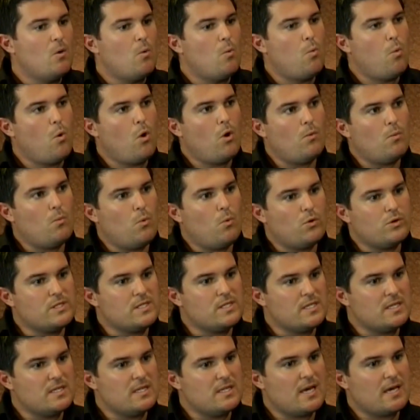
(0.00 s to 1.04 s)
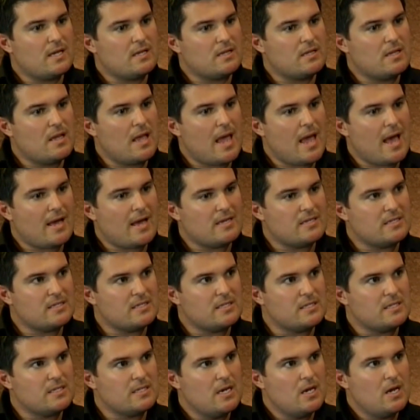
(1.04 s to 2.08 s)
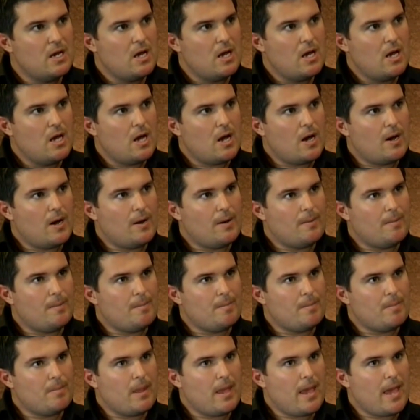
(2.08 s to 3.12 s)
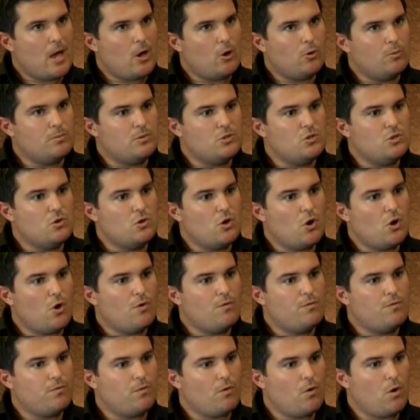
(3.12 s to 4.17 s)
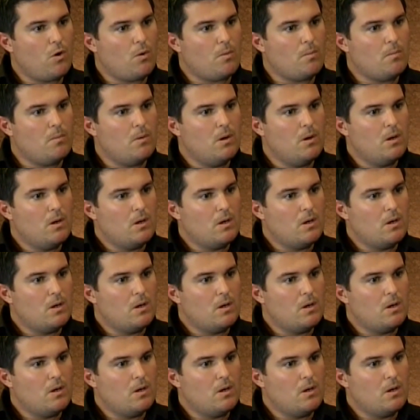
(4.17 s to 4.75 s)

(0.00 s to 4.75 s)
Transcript: What was it that has um, helped you go from,